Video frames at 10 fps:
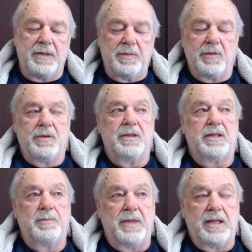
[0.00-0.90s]
people
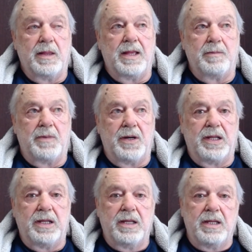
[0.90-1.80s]
can make a lot of
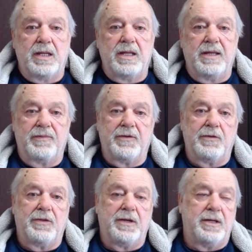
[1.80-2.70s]
money if they're
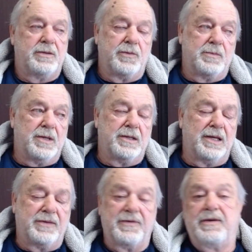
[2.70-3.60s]
the
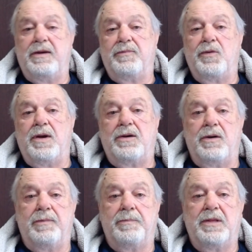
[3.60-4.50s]
executive director,
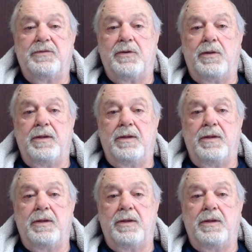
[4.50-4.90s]
let's call it.